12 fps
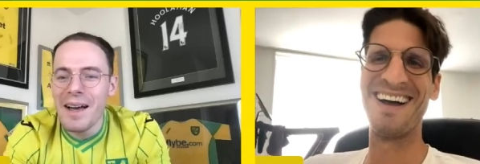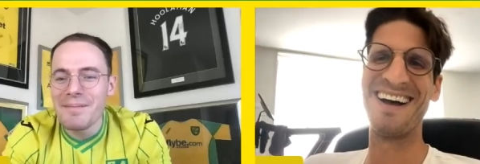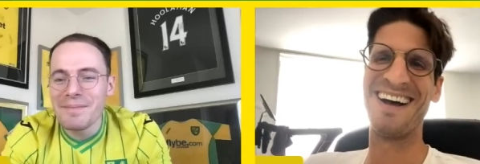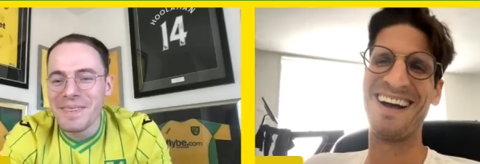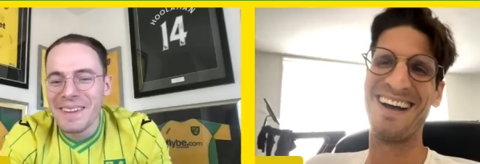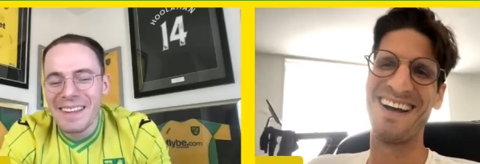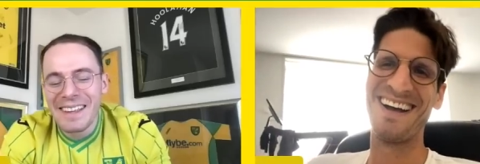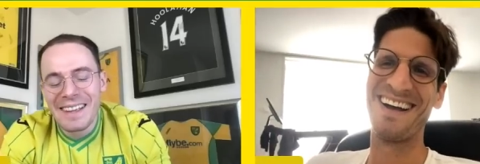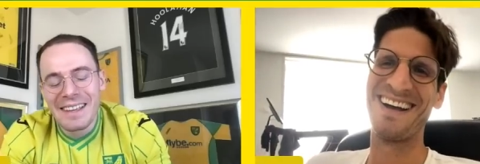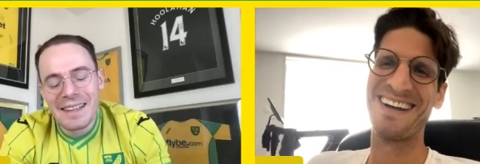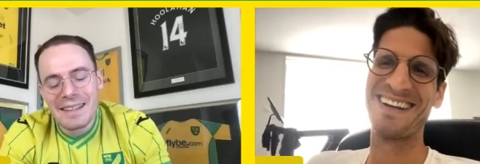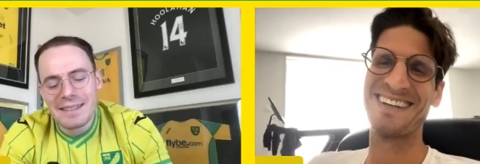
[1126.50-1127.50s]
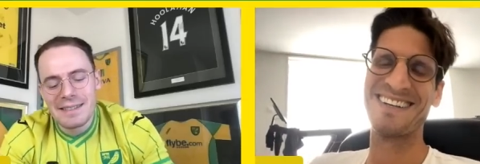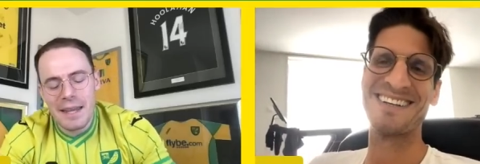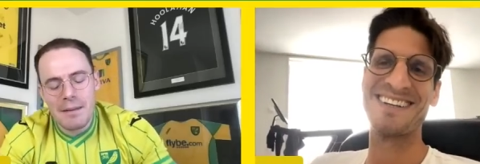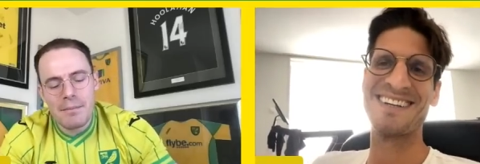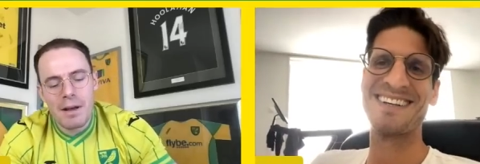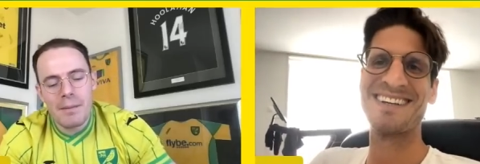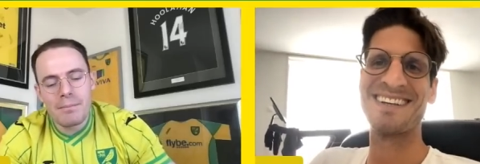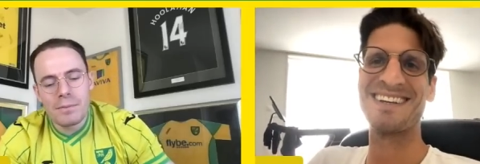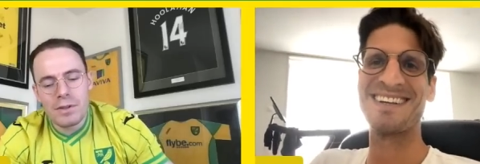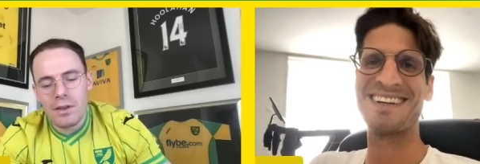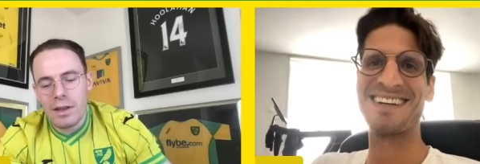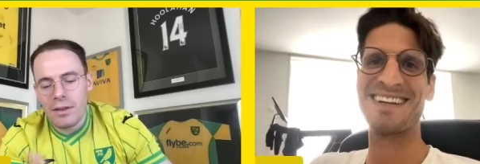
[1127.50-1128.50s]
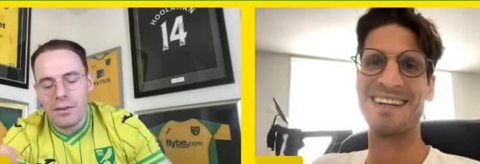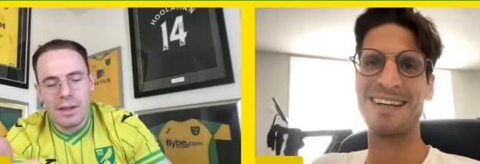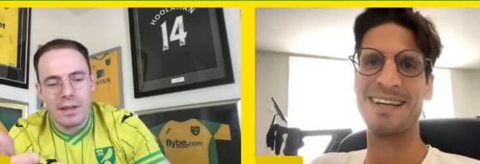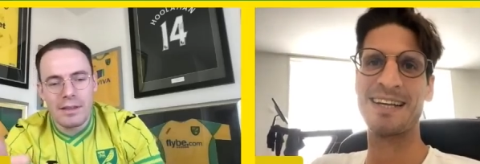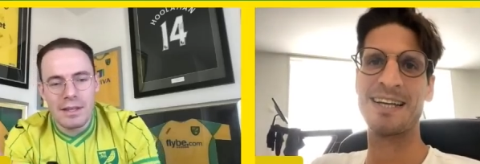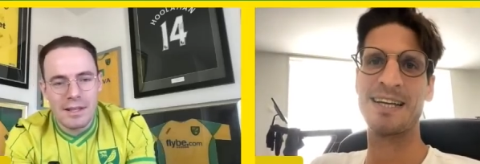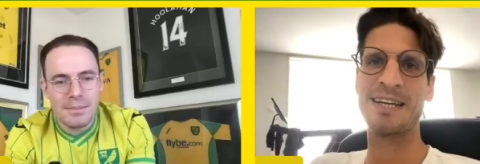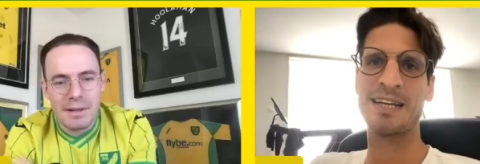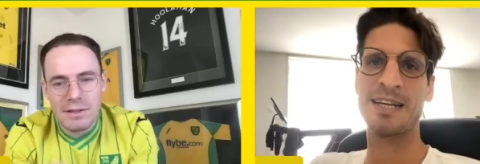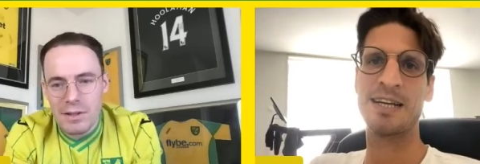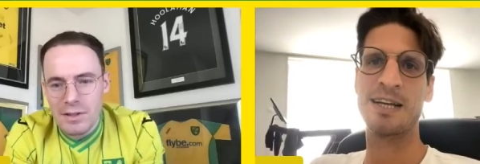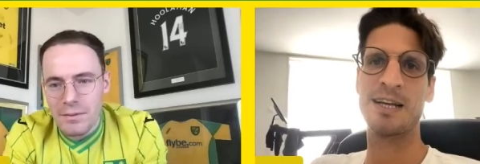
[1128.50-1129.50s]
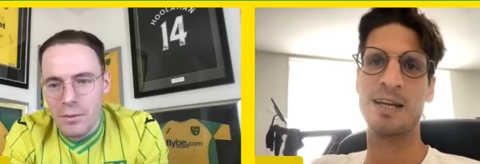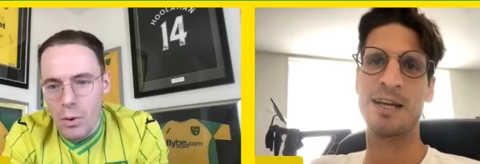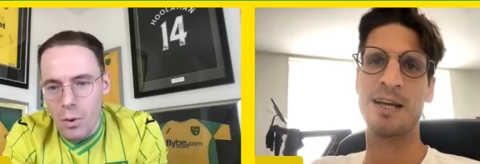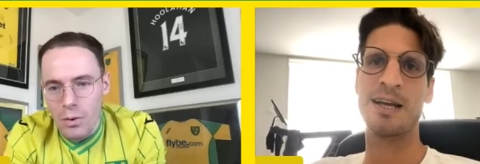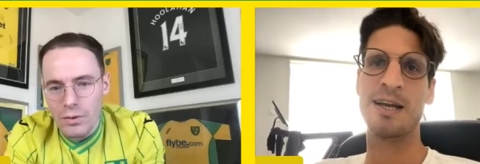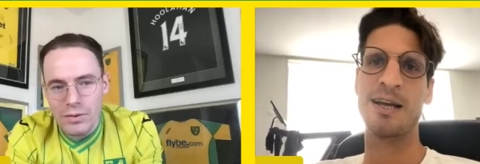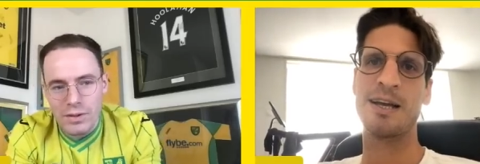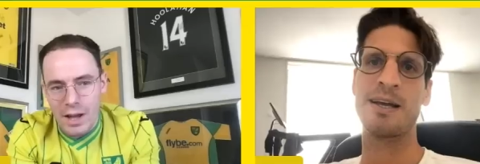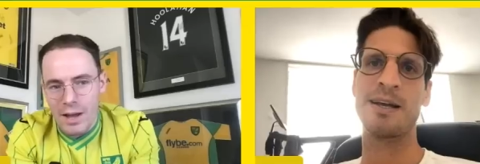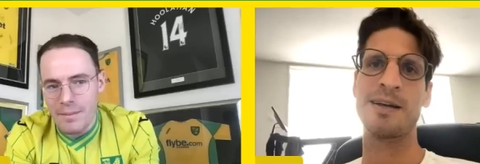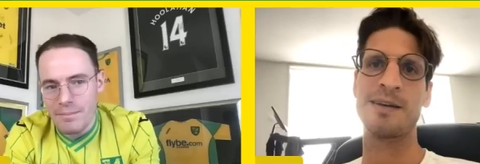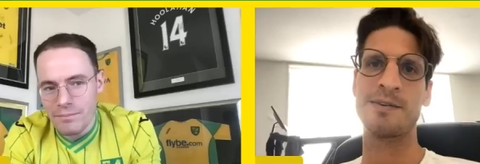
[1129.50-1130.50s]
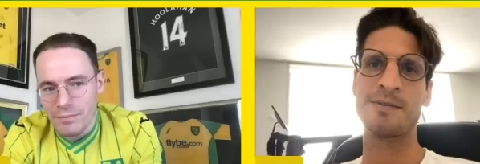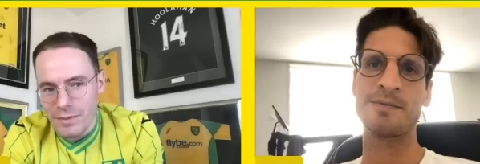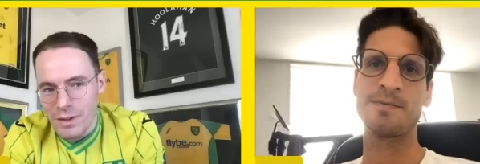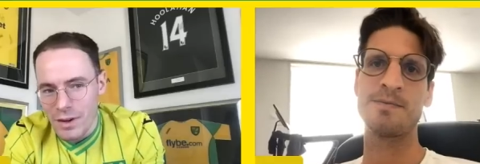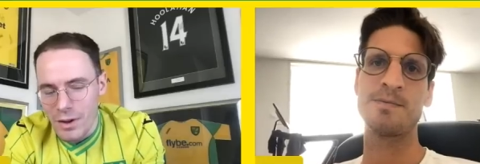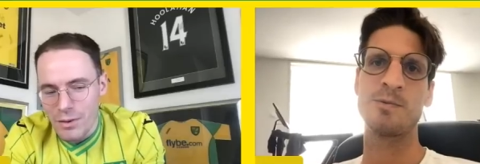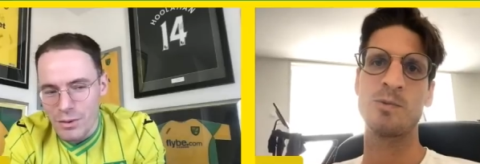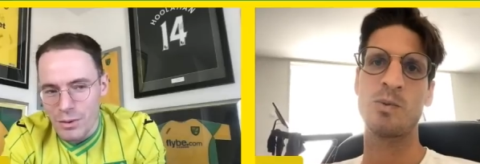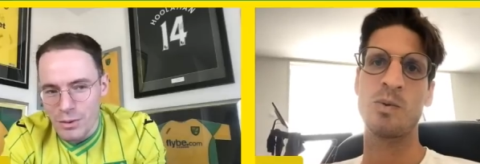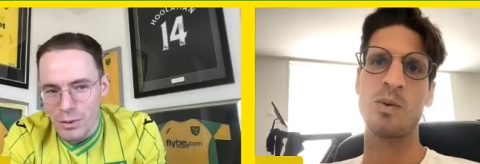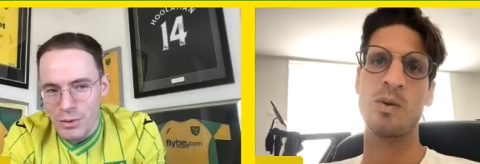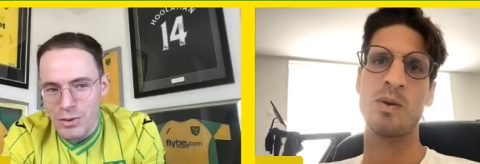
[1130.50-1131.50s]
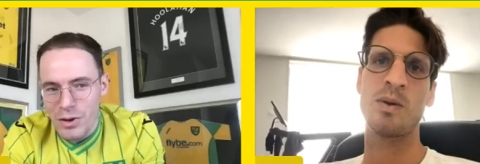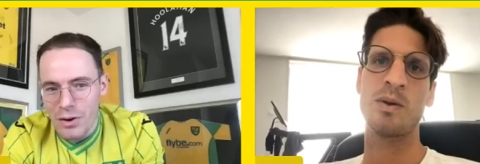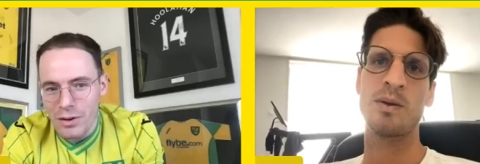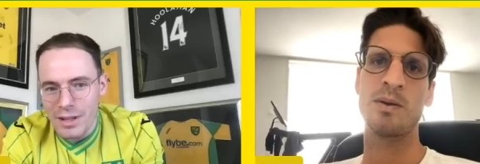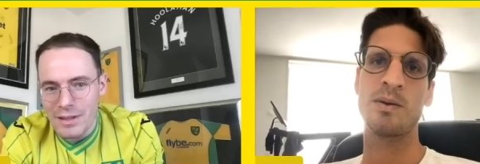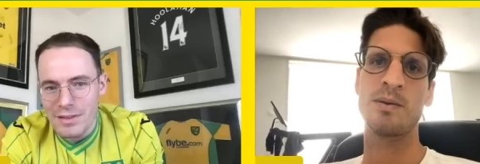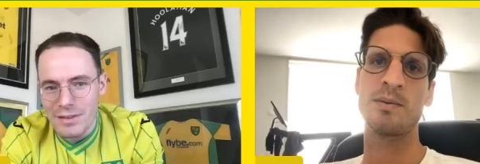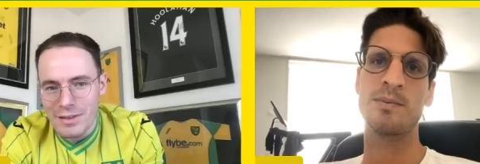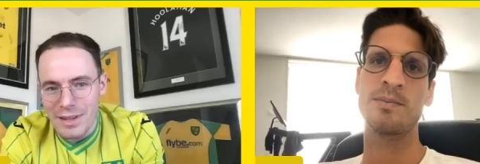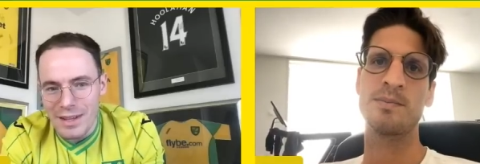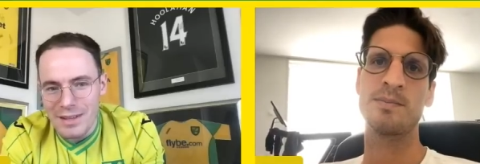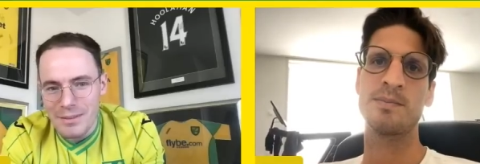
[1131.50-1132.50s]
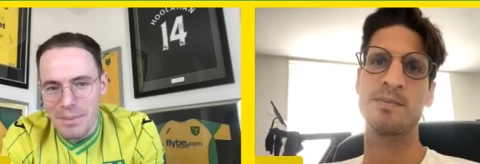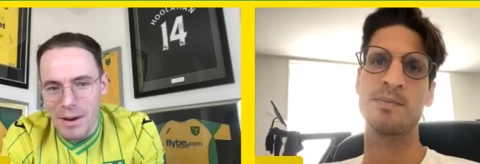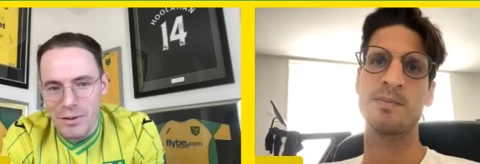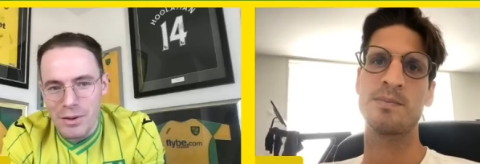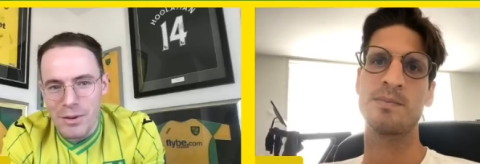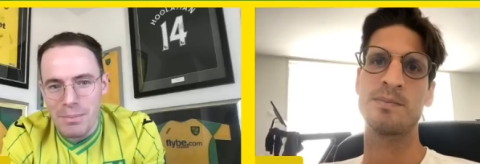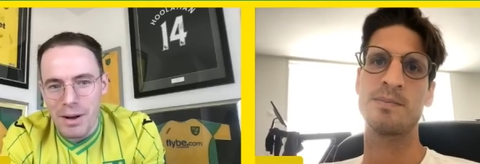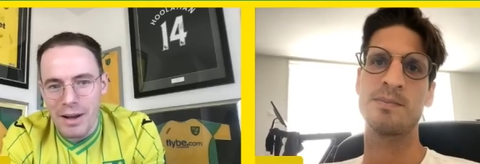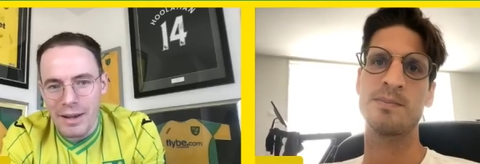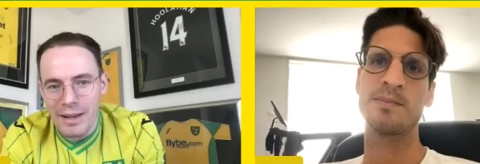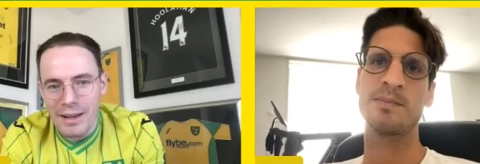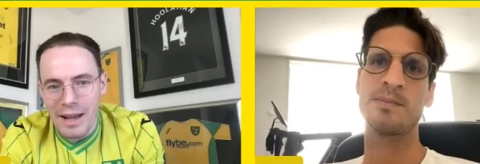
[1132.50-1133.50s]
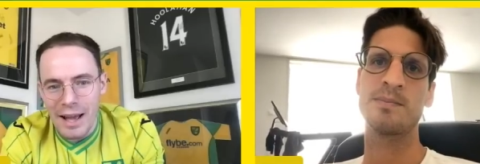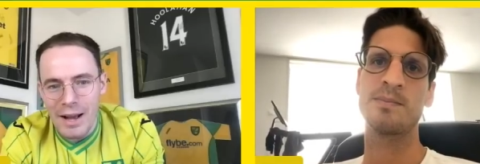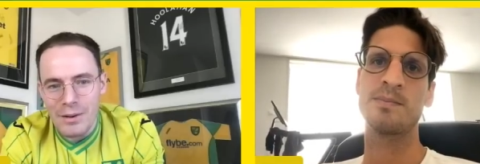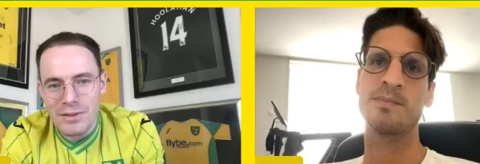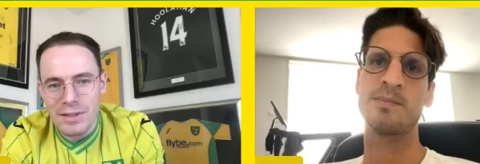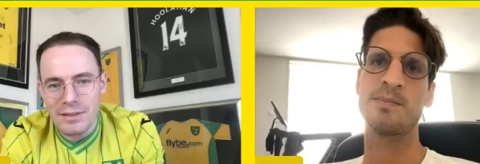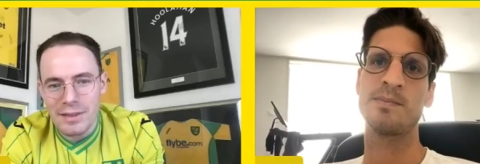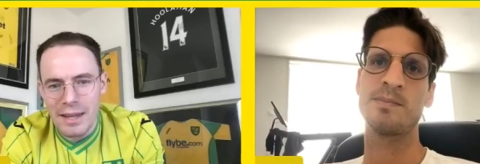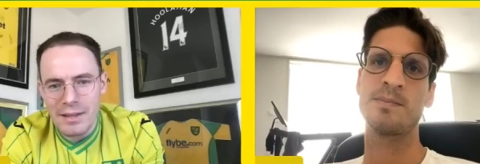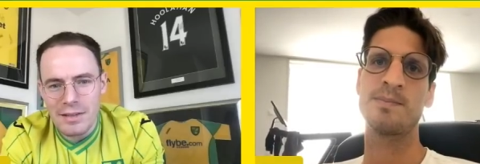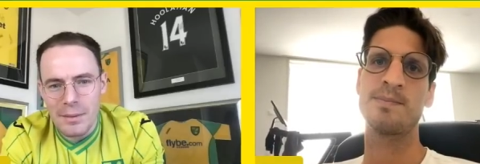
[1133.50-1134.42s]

Speaker 1: um, Tim, um, so the other thing in these messages, of course, um, you know, your, your song is is about you buying a house in Diss.